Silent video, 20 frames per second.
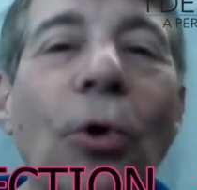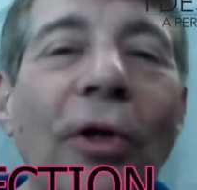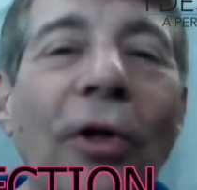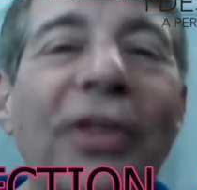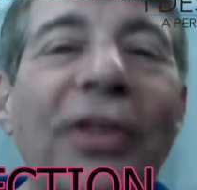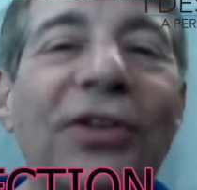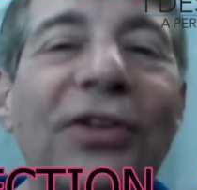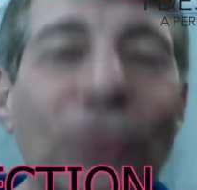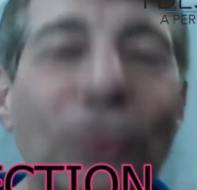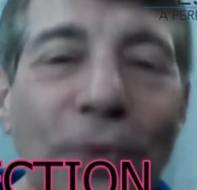
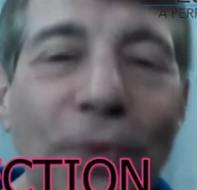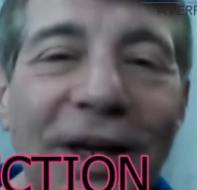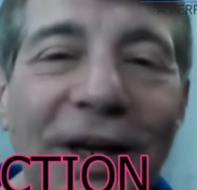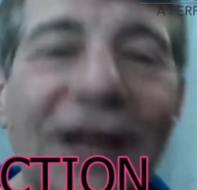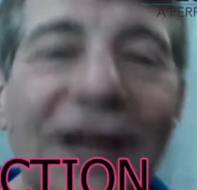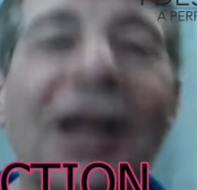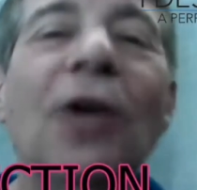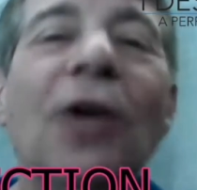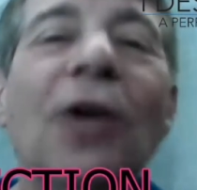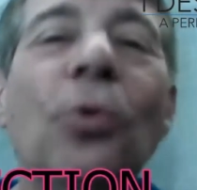this
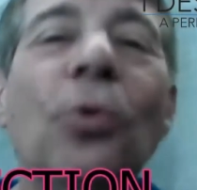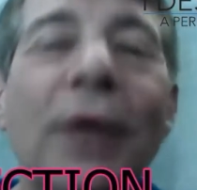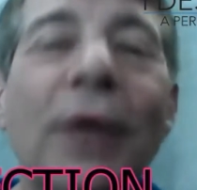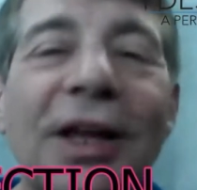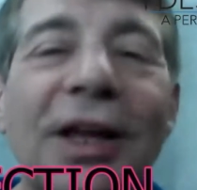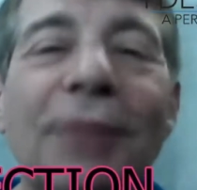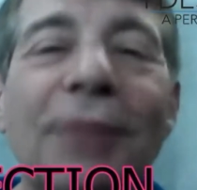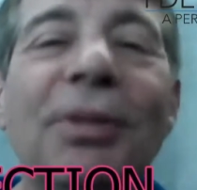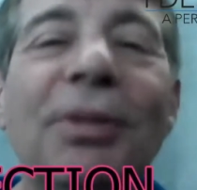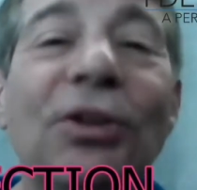week,
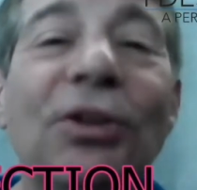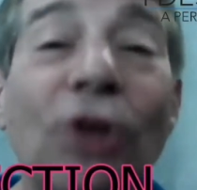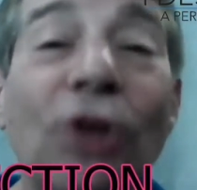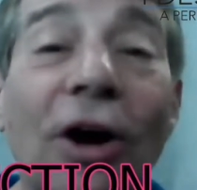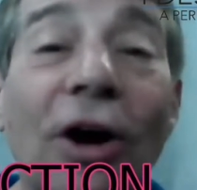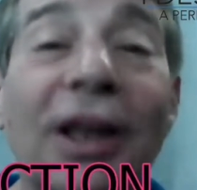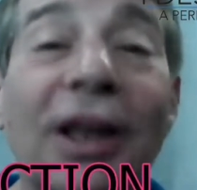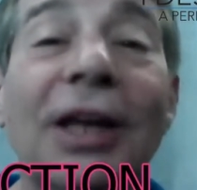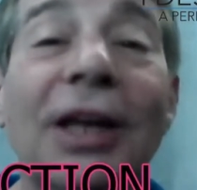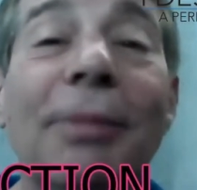we have been
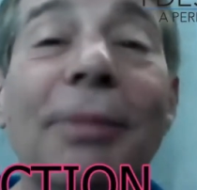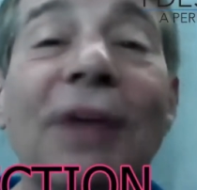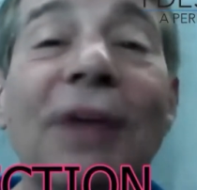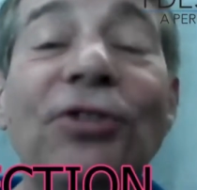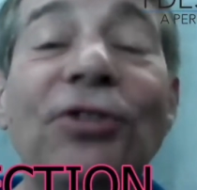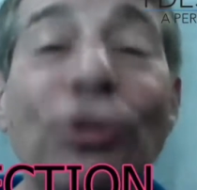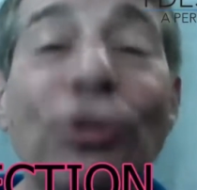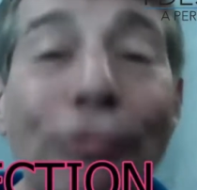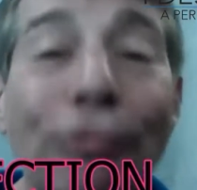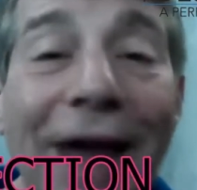talking about
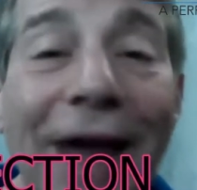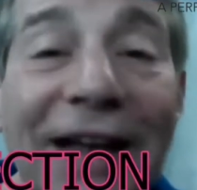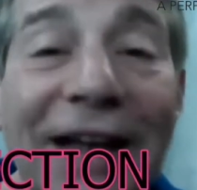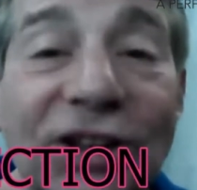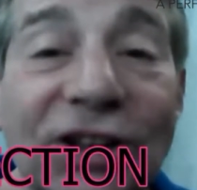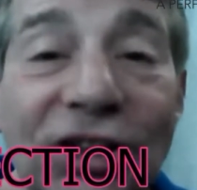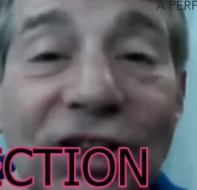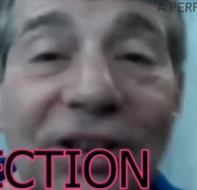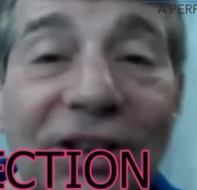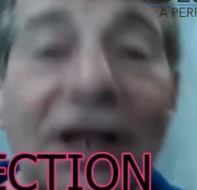
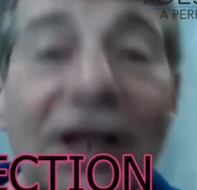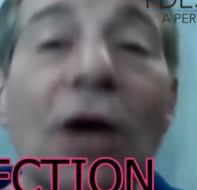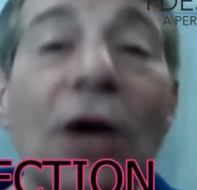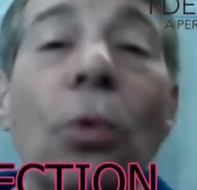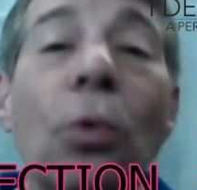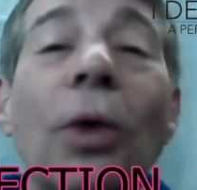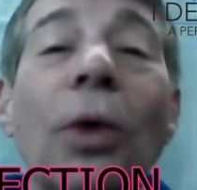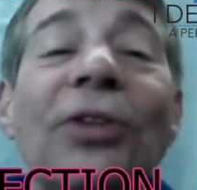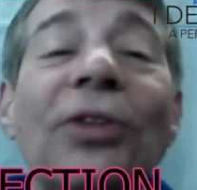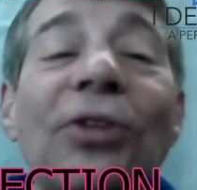direction.
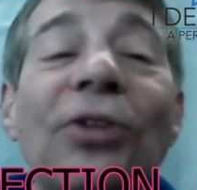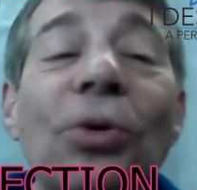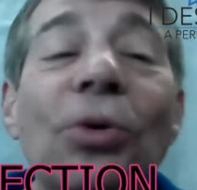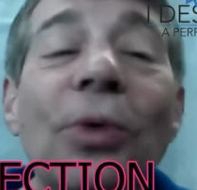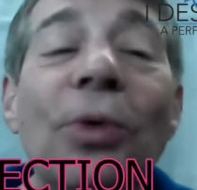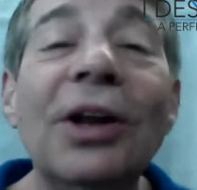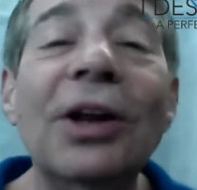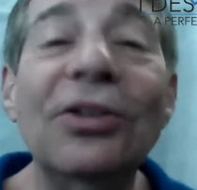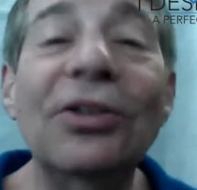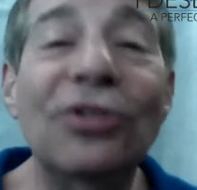What do you
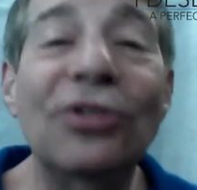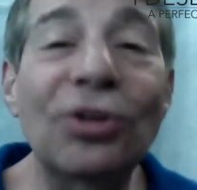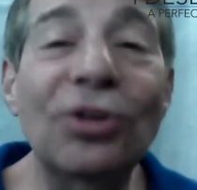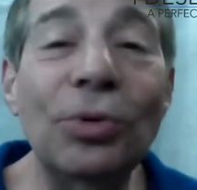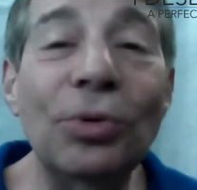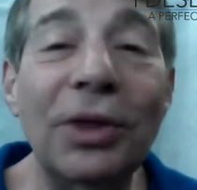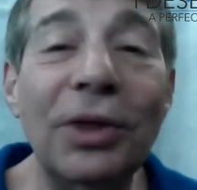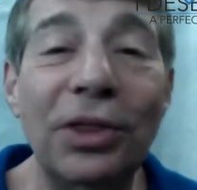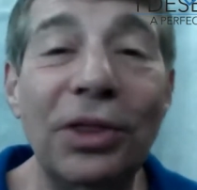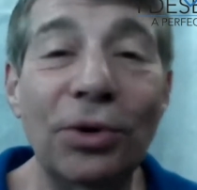want to do
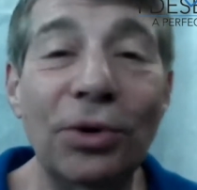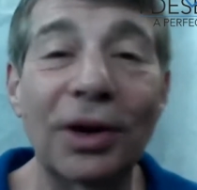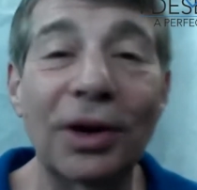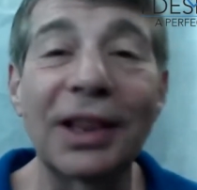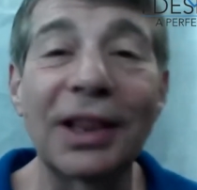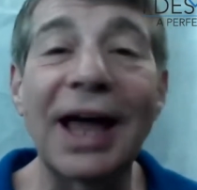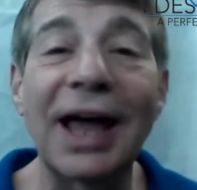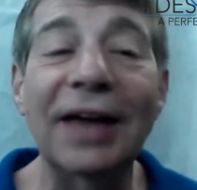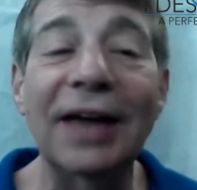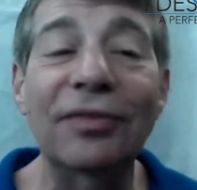with your
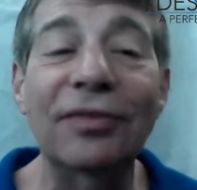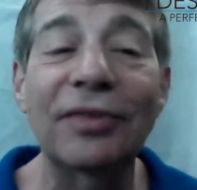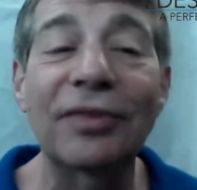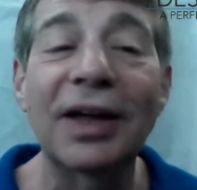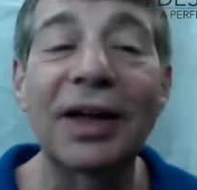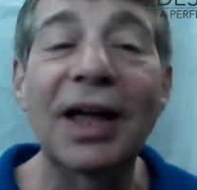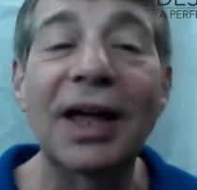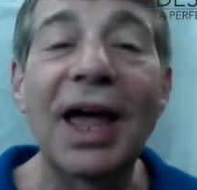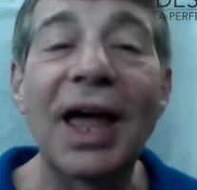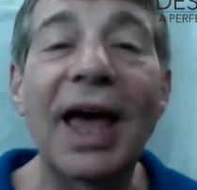life?
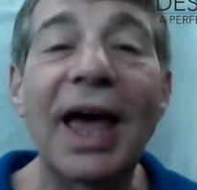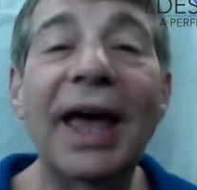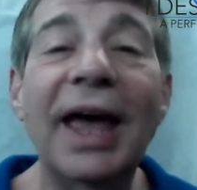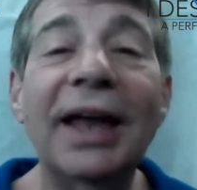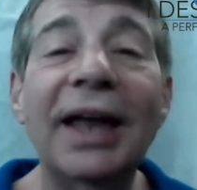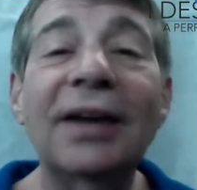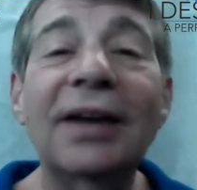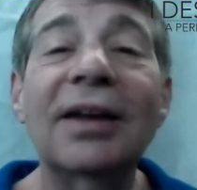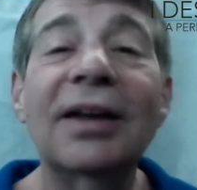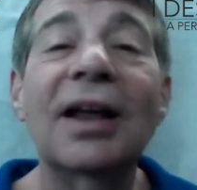
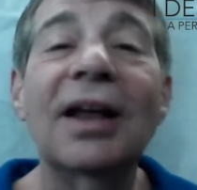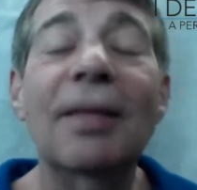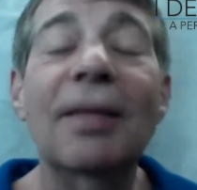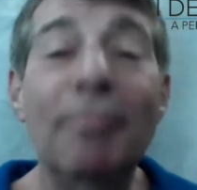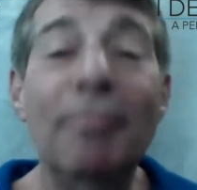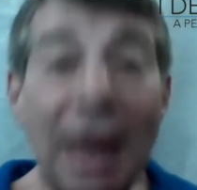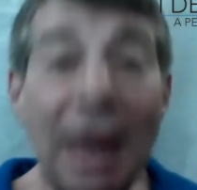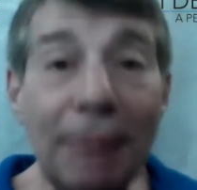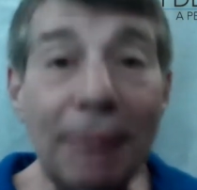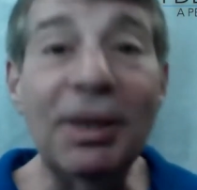And
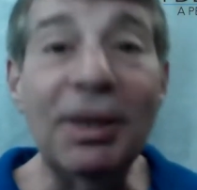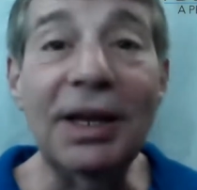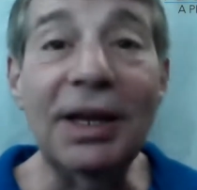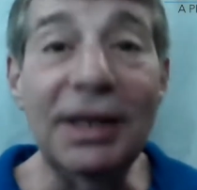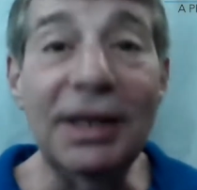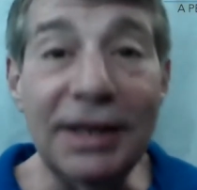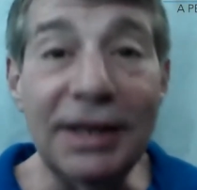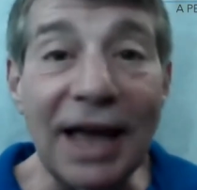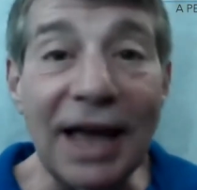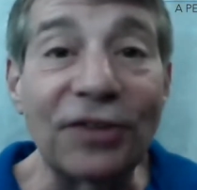
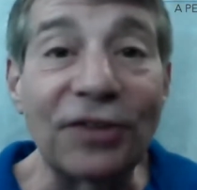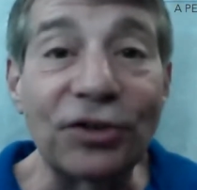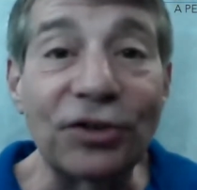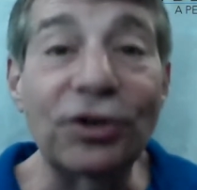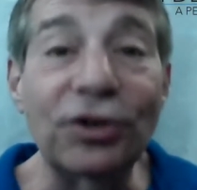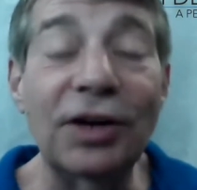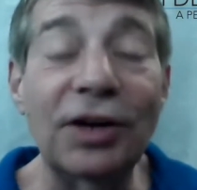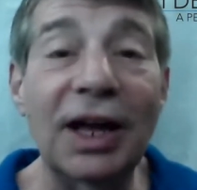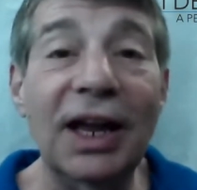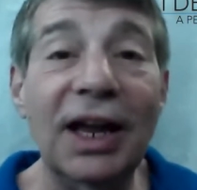maybe
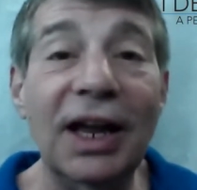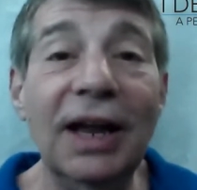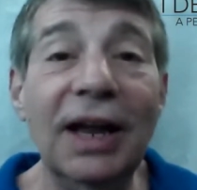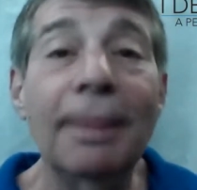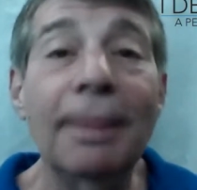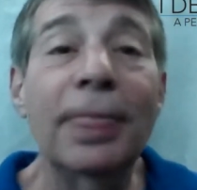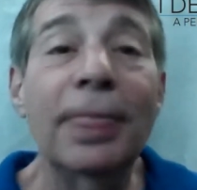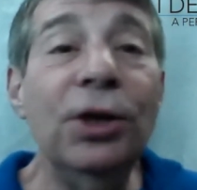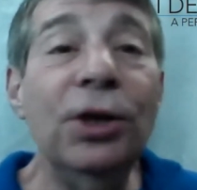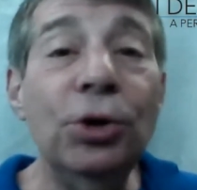yesterday,
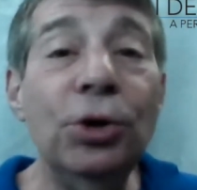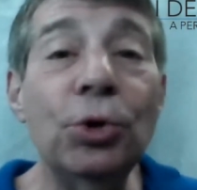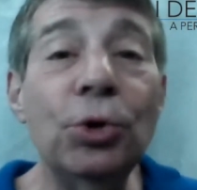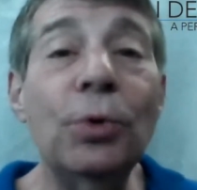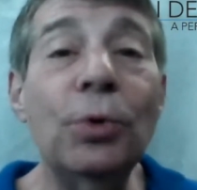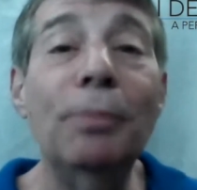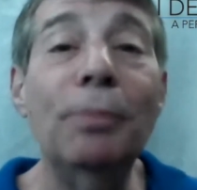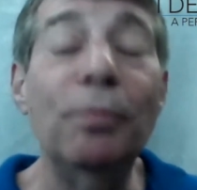you